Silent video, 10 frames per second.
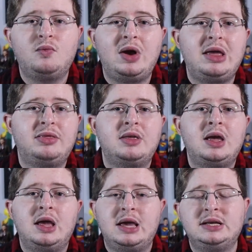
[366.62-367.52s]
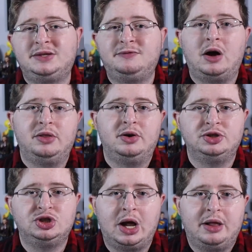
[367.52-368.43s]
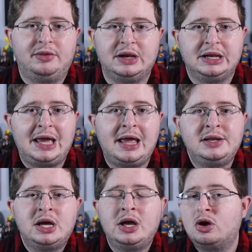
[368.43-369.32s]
with his father, Jonathan Kent,